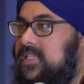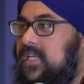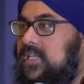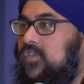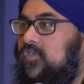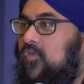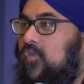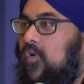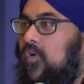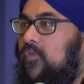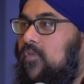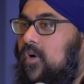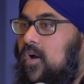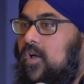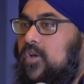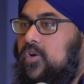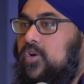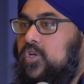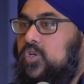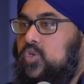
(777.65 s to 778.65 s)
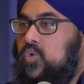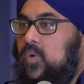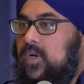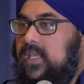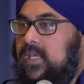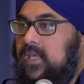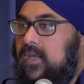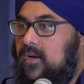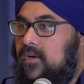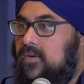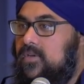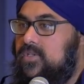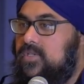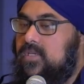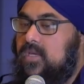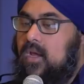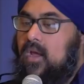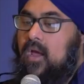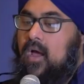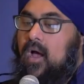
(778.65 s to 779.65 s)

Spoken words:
States for over 120 years.